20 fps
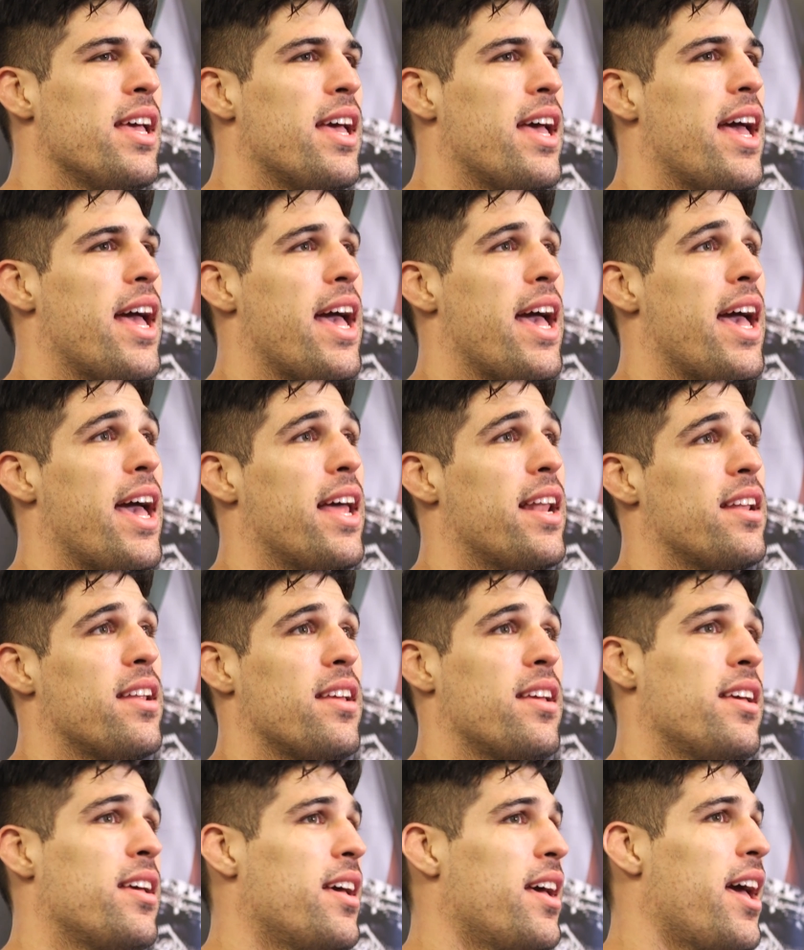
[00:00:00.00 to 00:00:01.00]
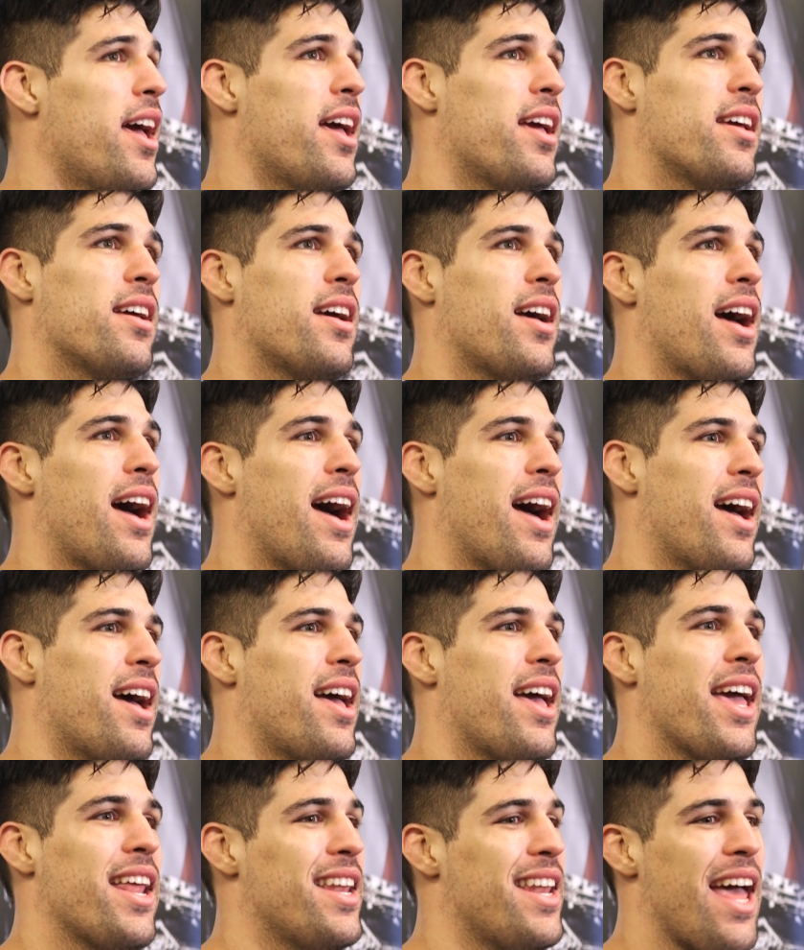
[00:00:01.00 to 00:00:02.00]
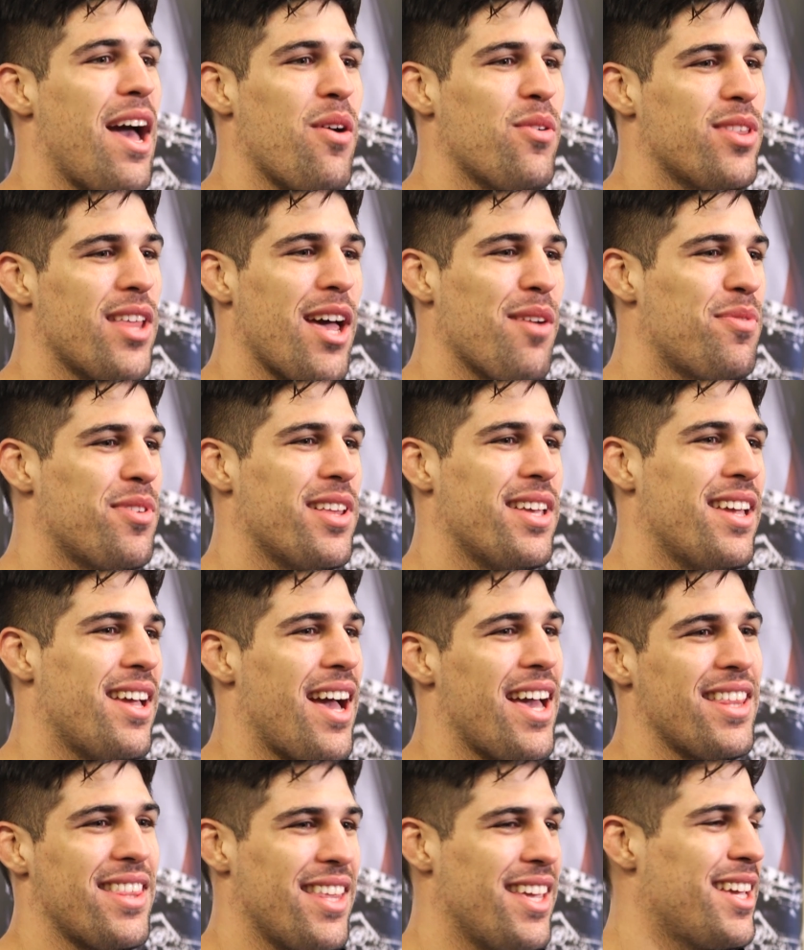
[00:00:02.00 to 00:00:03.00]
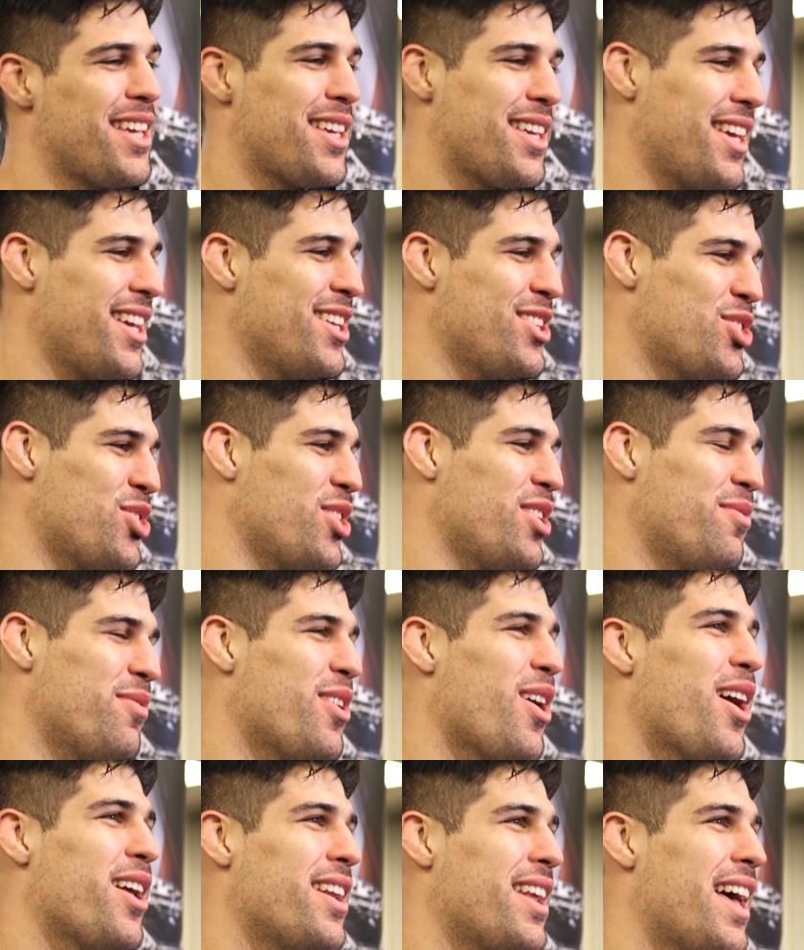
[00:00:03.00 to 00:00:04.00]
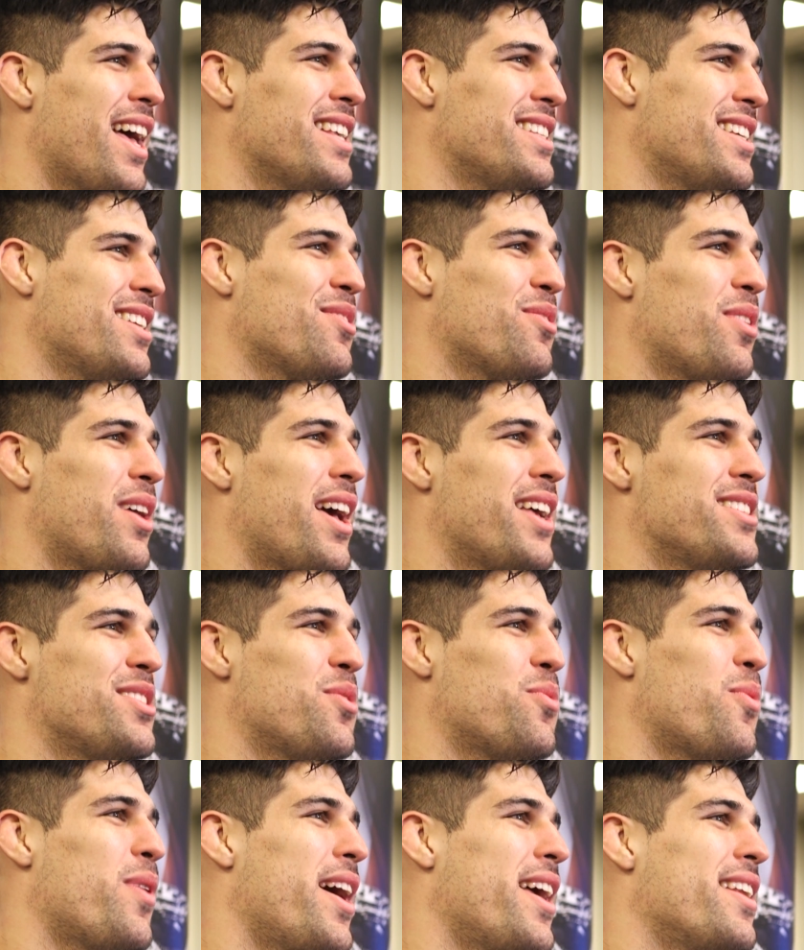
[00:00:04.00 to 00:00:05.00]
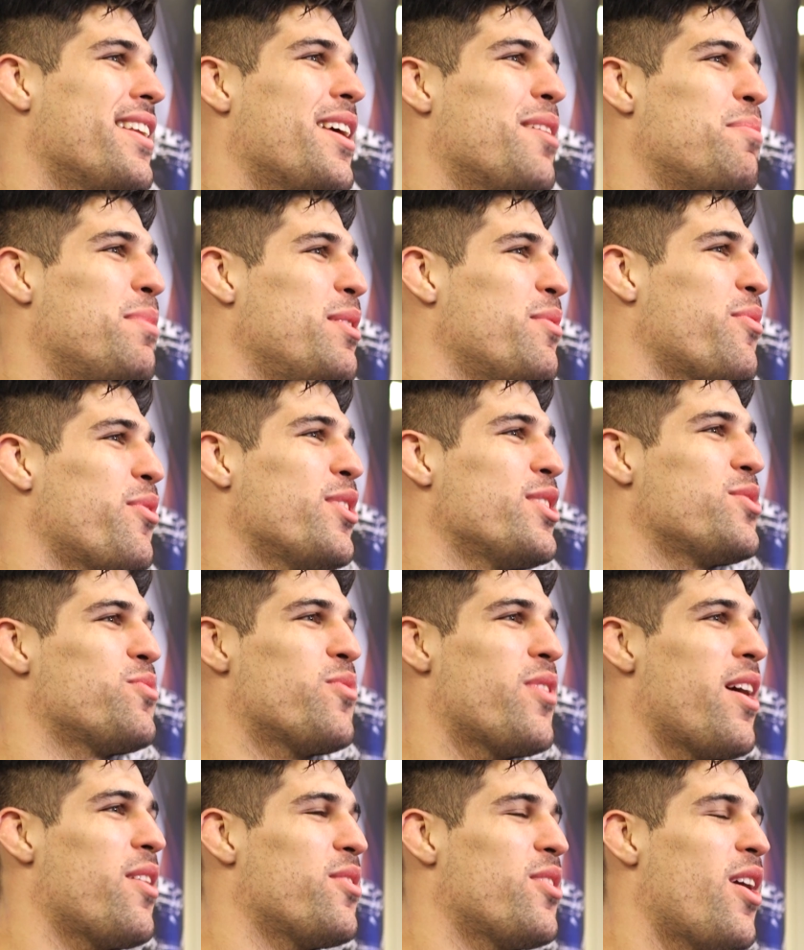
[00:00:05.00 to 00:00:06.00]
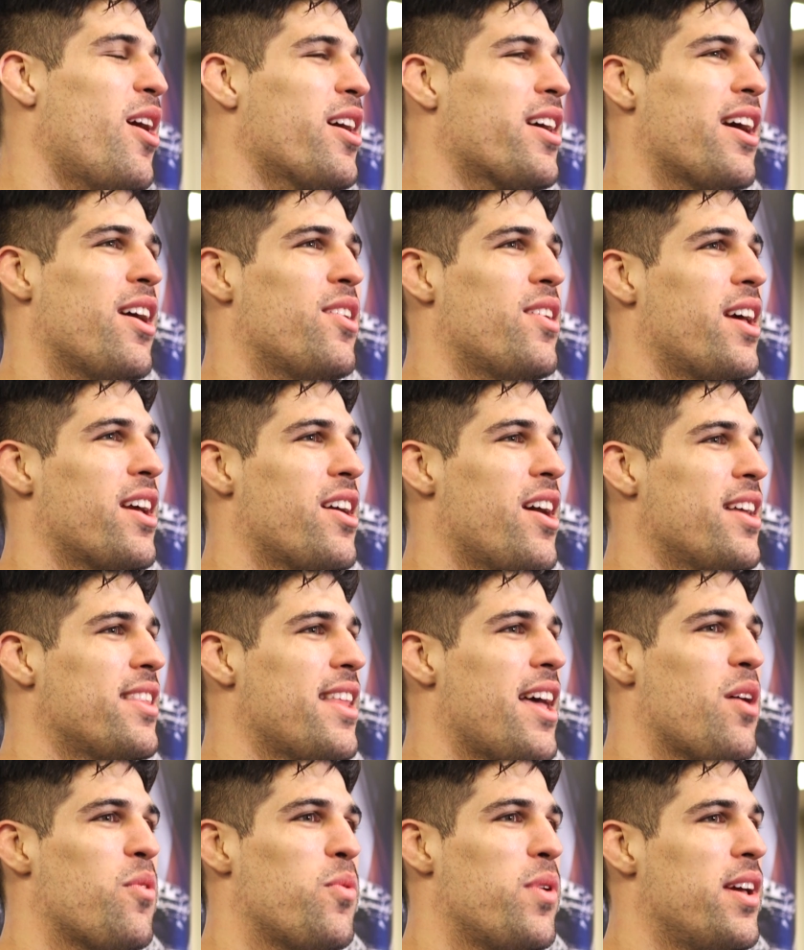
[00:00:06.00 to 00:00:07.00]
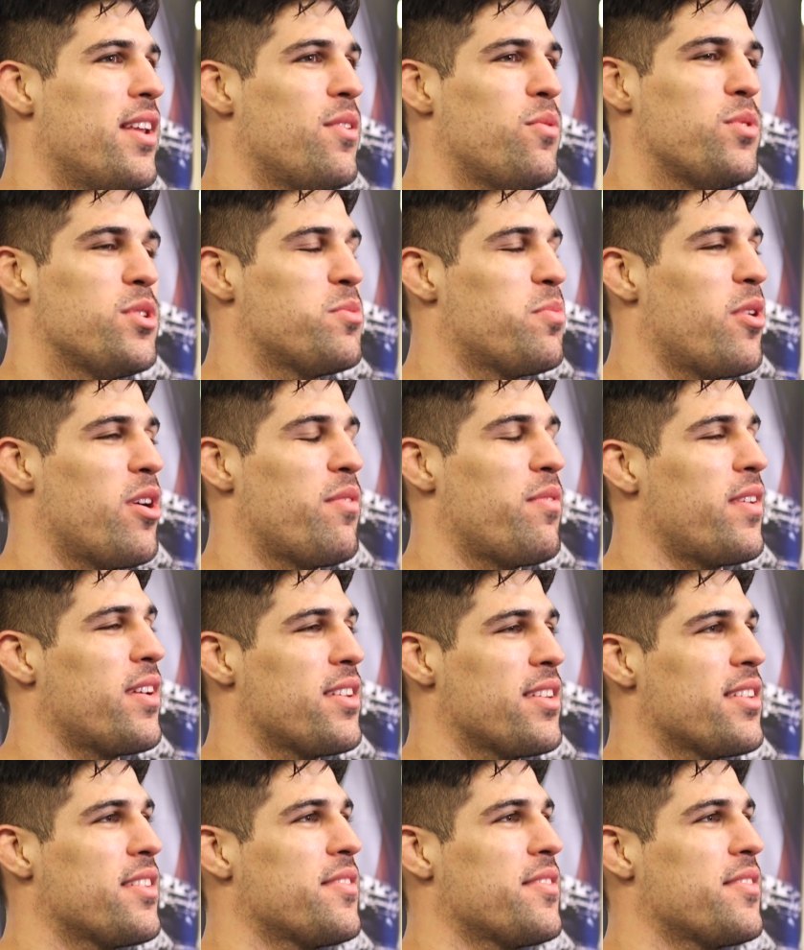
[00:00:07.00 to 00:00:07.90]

And hey, and now definitely I think it should have gone as it went. I mean, first round knockout, I got that win. It was perfect.